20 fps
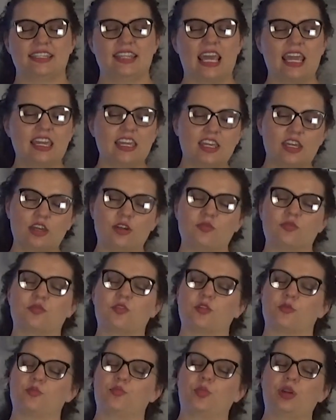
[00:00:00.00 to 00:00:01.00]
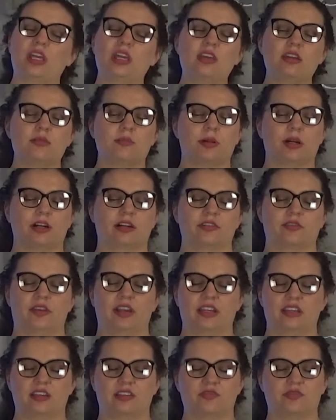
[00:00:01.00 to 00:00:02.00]
Thank you for being
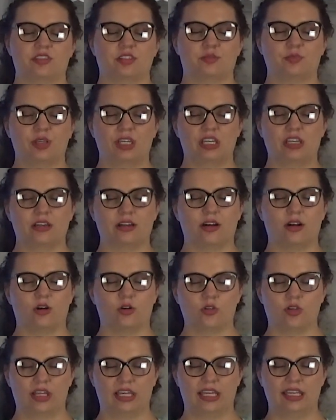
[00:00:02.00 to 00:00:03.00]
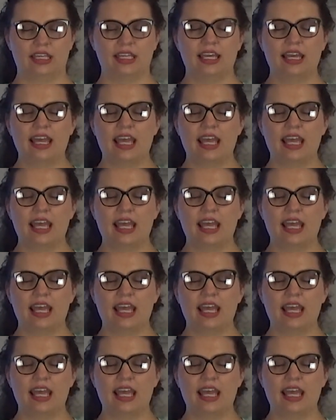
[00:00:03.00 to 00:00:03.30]
perfect and for being holy.